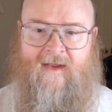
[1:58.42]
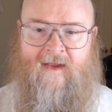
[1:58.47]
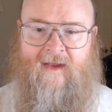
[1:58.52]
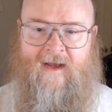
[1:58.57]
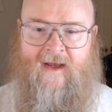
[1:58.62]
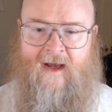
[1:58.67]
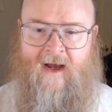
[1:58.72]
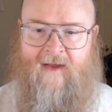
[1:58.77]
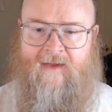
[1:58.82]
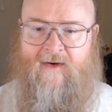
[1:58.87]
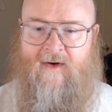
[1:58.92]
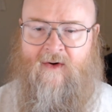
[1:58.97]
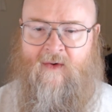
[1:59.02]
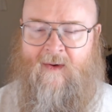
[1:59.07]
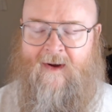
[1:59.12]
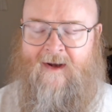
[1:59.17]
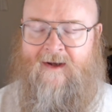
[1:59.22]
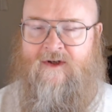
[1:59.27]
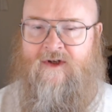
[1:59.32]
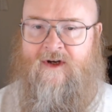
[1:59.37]
The other
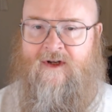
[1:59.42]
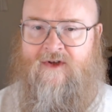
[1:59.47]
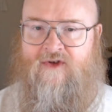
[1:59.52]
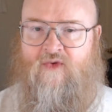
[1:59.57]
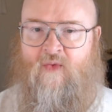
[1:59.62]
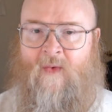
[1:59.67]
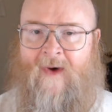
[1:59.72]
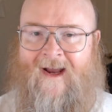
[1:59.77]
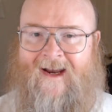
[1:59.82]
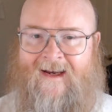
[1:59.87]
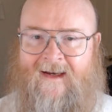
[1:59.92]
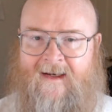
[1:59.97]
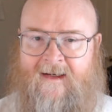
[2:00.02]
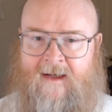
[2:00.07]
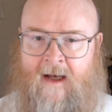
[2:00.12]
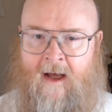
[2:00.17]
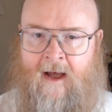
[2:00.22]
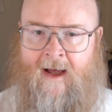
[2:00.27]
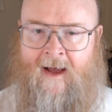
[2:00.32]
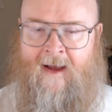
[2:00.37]
question is, what
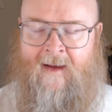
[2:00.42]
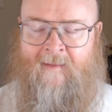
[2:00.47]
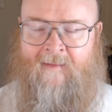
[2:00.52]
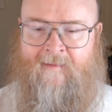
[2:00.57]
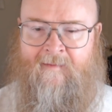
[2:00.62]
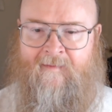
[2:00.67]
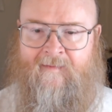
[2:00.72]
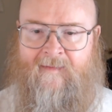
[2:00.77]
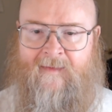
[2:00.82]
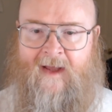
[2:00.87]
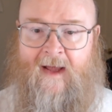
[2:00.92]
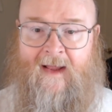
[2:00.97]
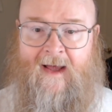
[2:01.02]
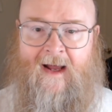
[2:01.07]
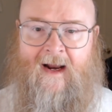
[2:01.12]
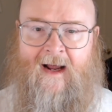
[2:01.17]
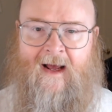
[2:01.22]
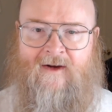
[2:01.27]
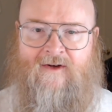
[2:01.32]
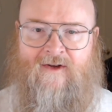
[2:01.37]
time? Now,
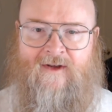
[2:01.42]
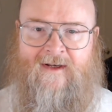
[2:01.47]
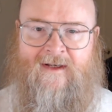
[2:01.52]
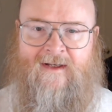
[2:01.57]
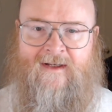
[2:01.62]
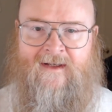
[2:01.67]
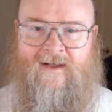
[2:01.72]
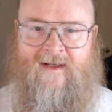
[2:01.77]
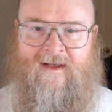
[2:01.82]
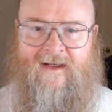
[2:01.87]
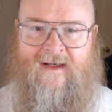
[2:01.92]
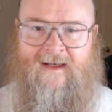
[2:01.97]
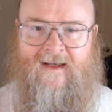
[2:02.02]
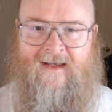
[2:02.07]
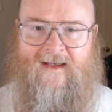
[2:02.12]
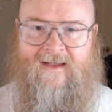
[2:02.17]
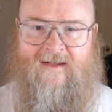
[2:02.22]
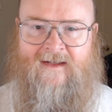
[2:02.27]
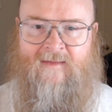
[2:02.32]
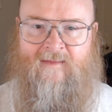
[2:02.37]
that actually
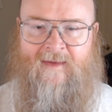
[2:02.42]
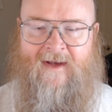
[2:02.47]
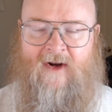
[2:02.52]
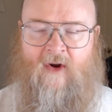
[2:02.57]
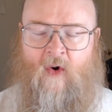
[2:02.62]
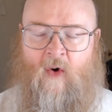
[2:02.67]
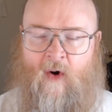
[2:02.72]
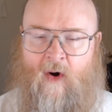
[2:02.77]
is a bit